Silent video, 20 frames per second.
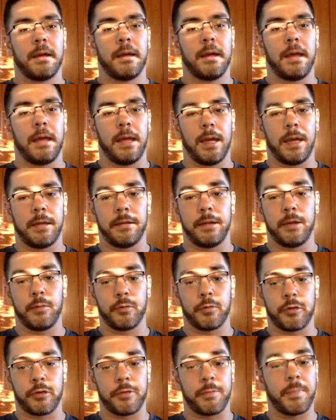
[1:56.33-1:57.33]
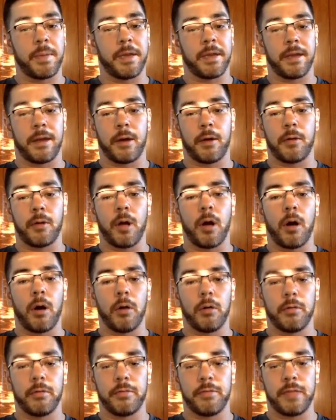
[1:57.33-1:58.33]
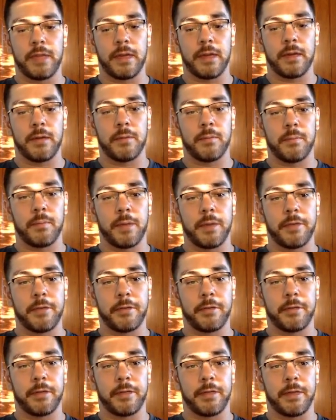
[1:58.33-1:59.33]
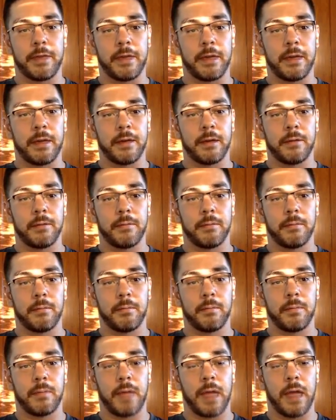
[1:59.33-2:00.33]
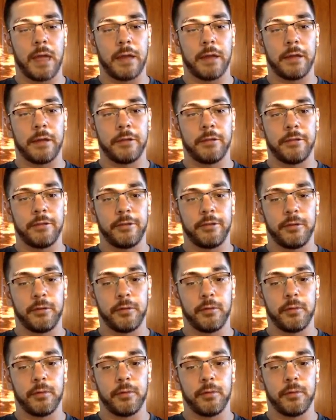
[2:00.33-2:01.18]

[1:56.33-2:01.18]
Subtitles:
And it will just pick out all of basically the heading to